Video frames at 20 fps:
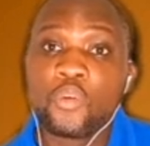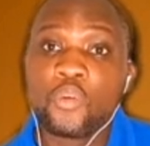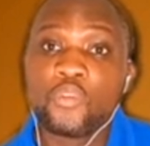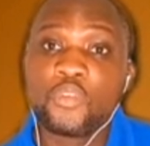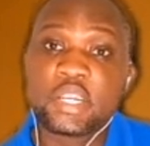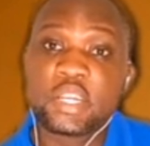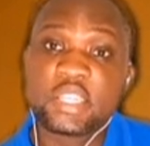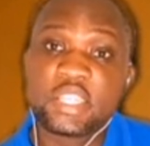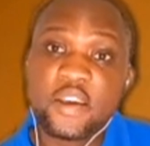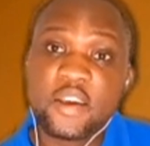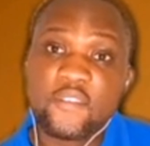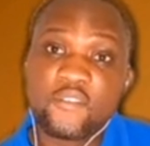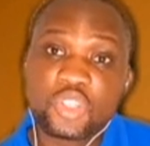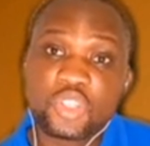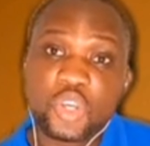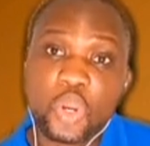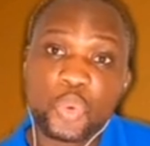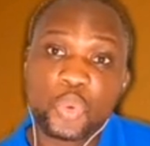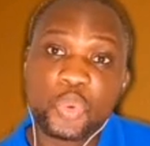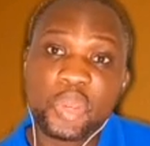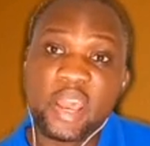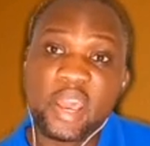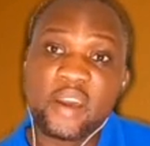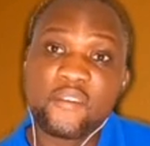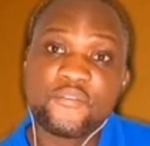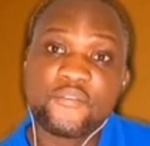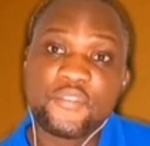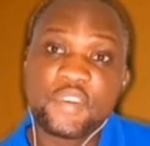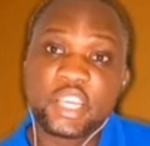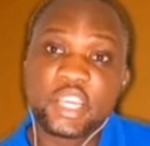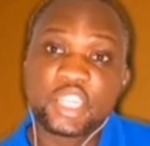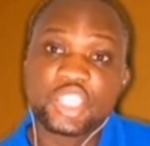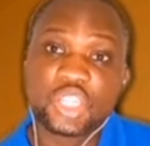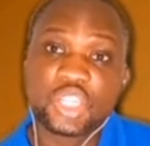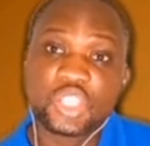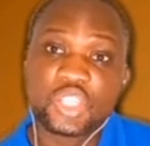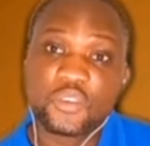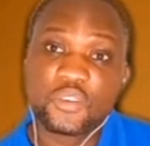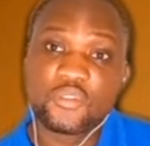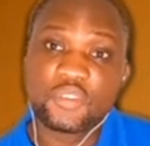for the 7th chord, we have
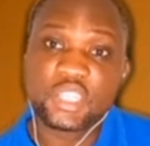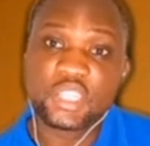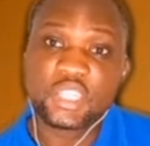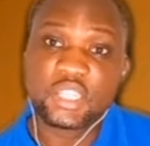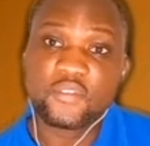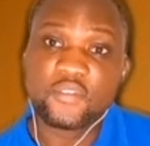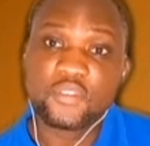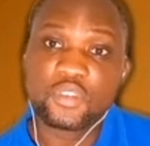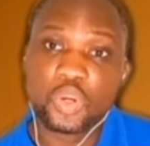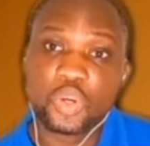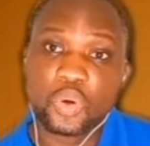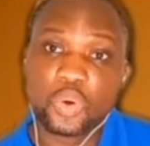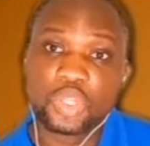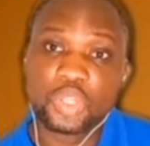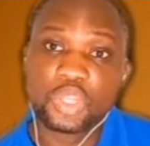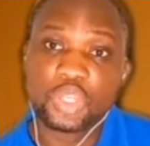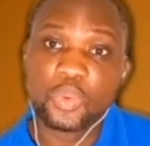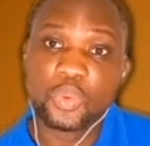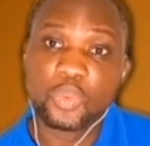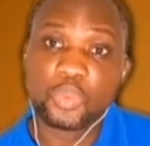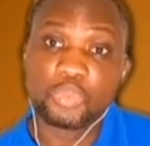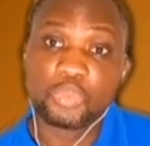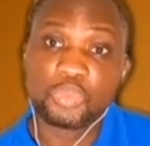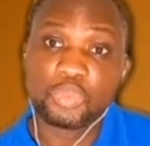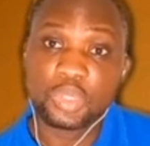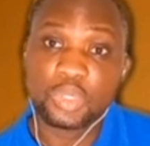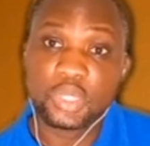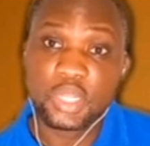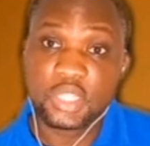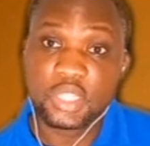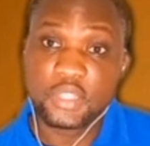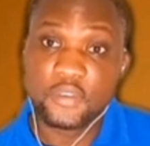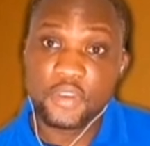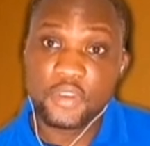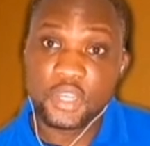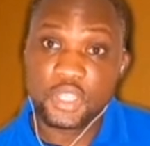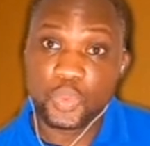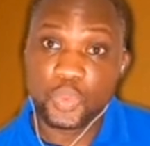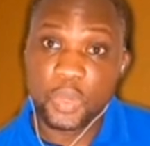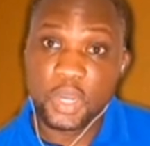variations of the 7th chord. This is the
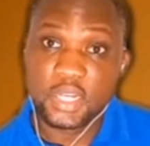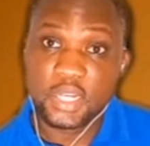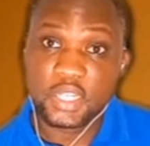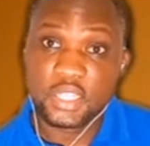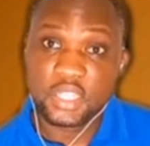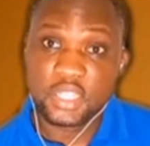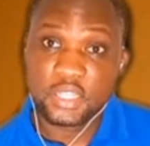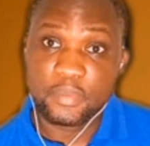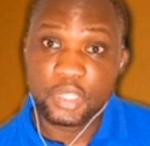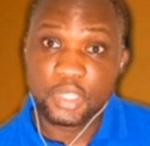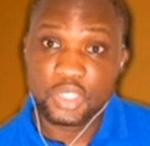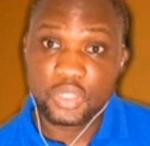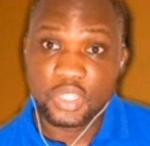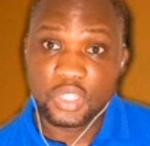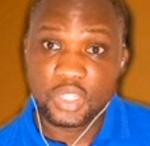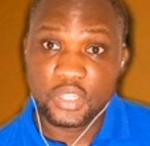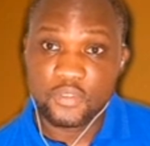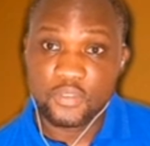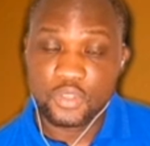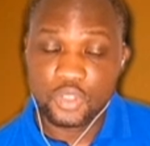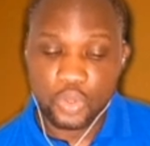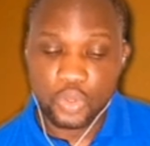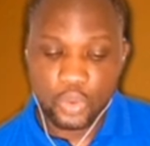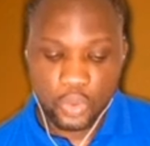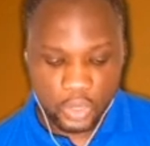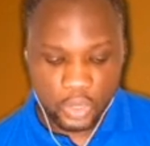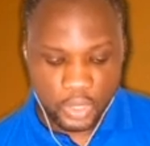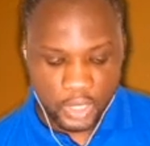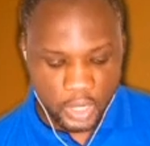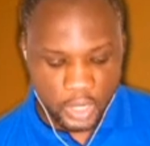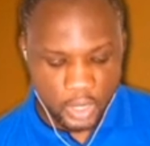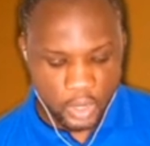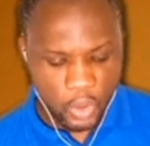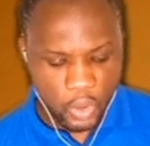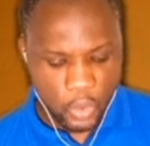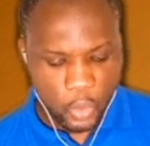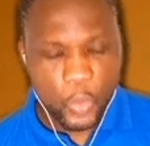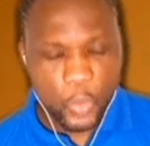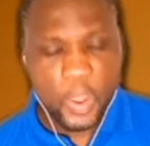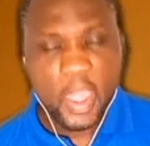first one, the C major 7th chord.
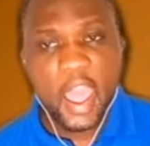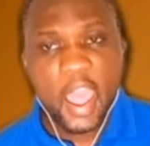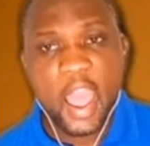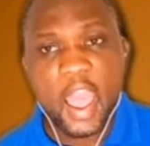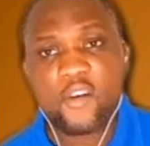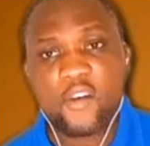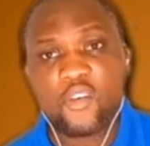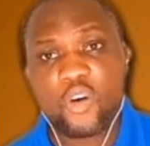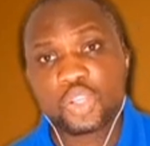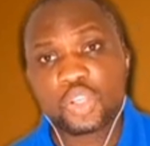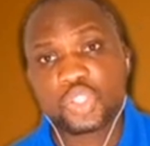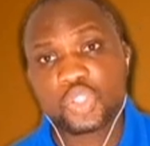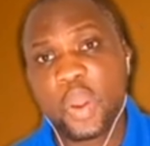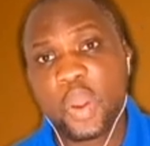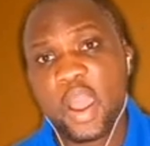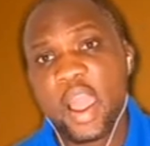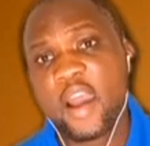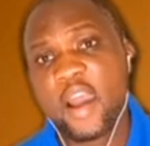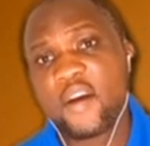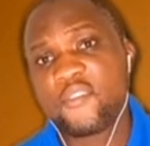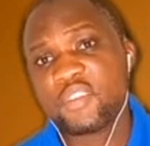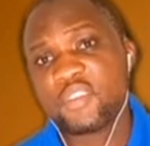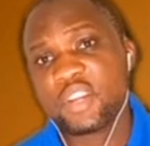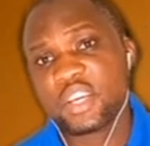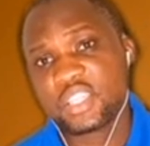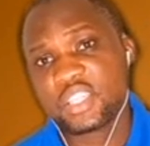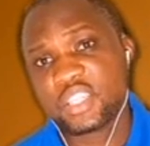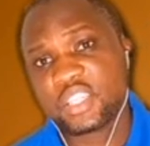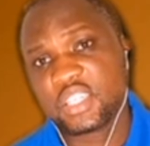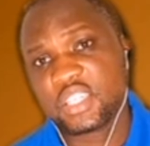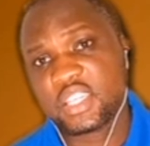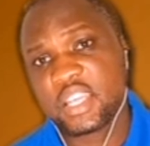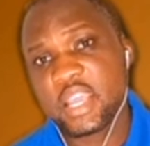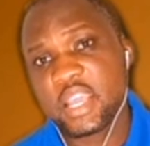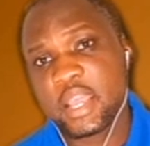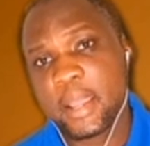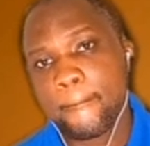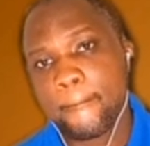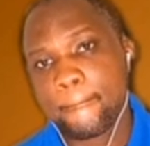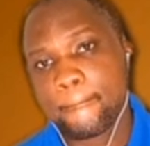We also have the
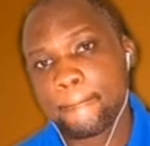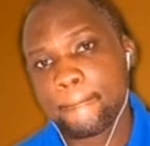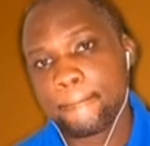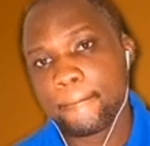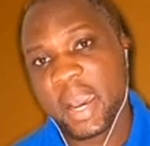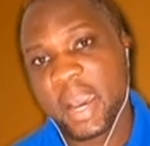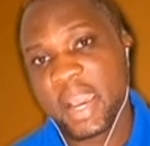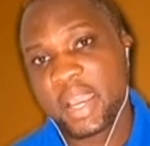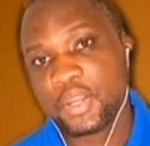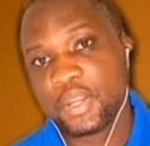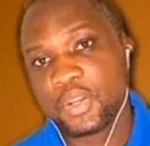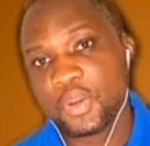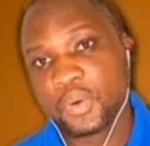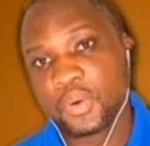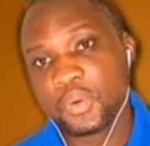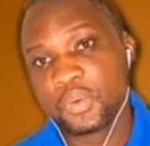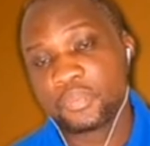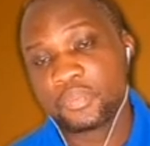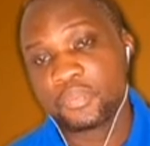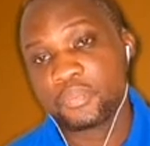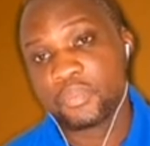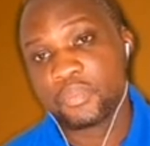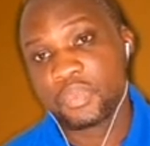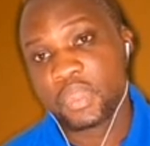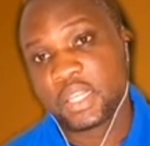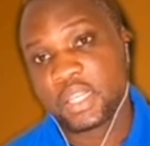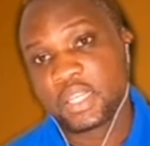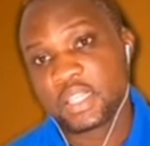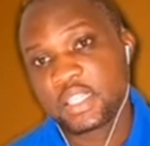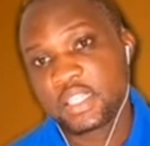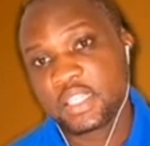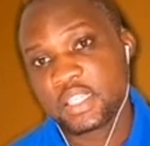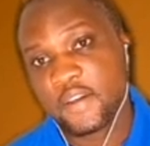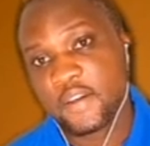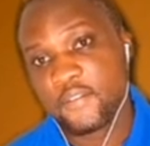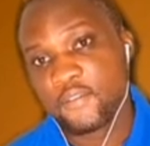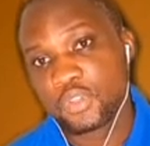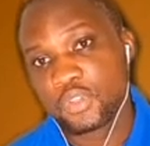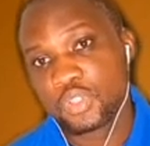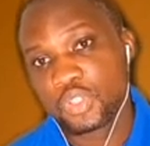C minor
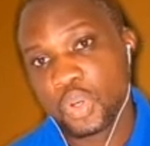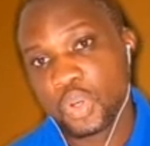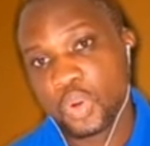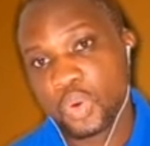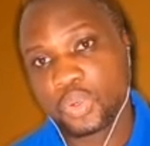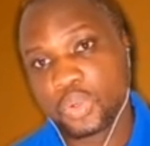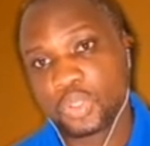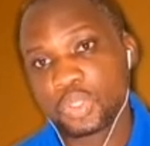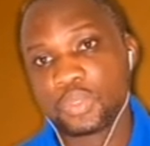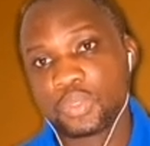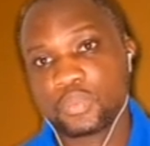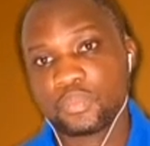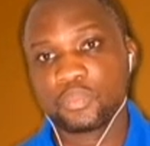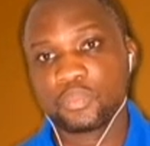7th chord,